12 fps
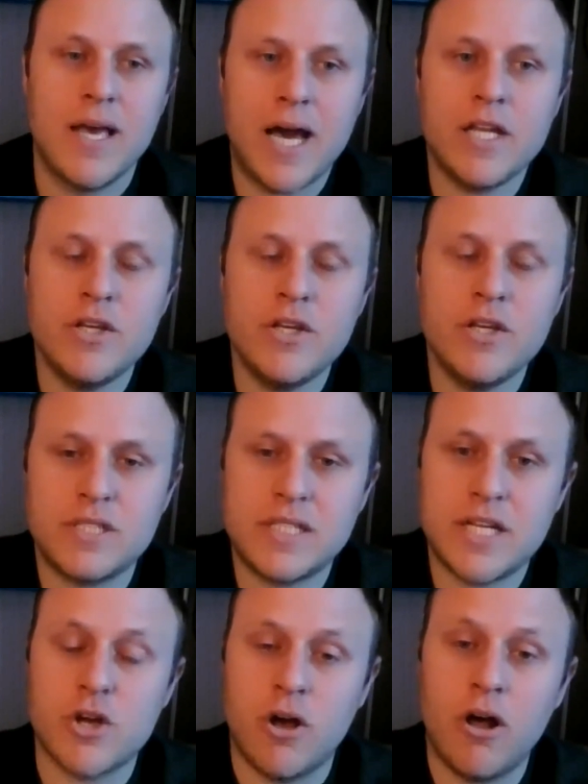how do you
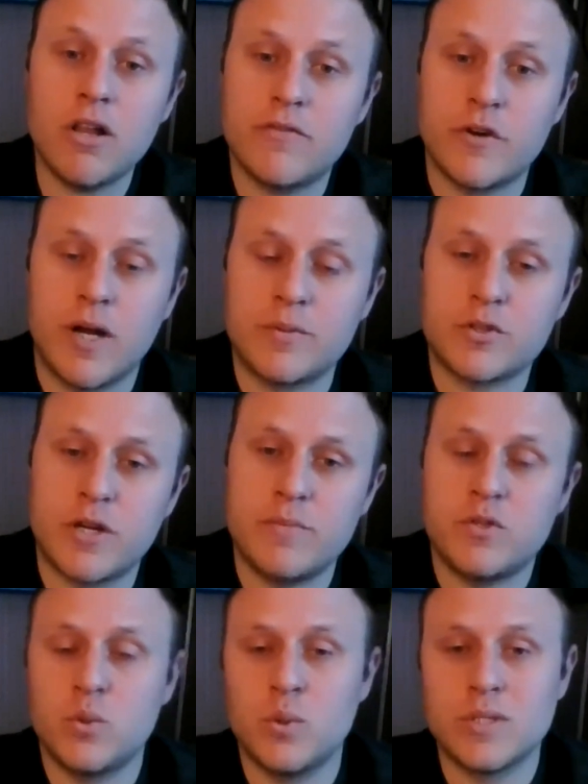stitch all of your
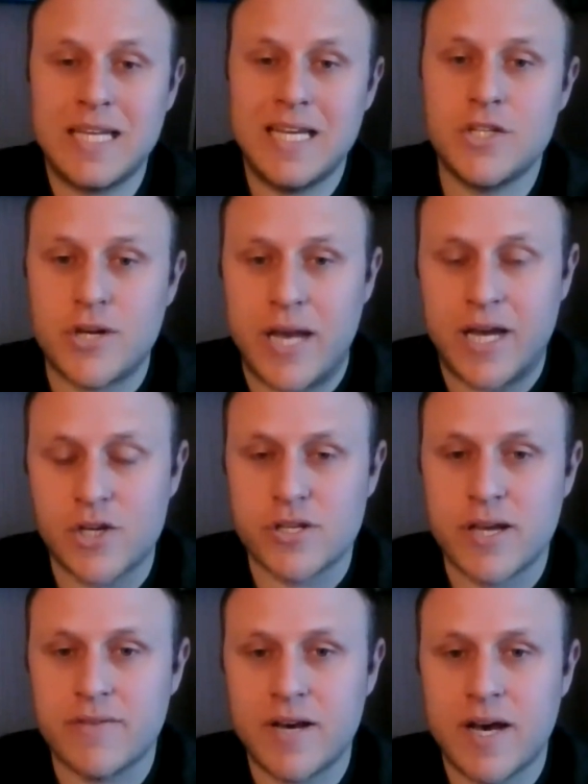upstream tools into
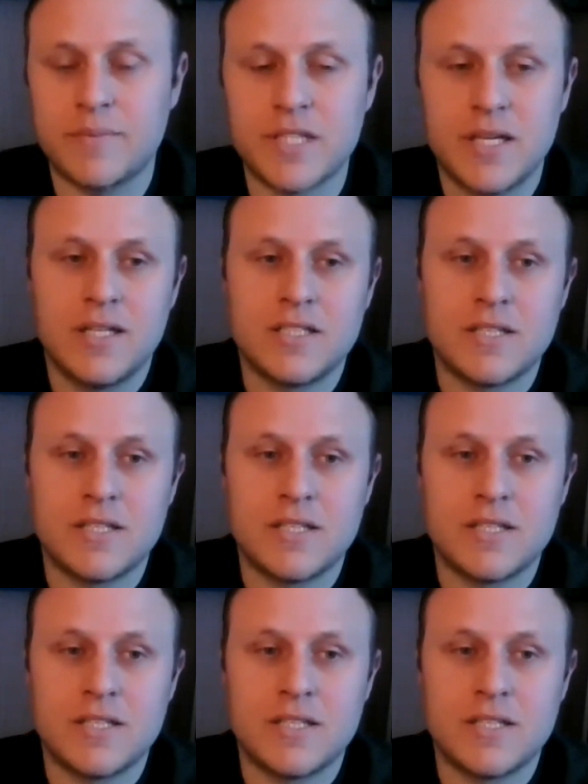Azure DevOps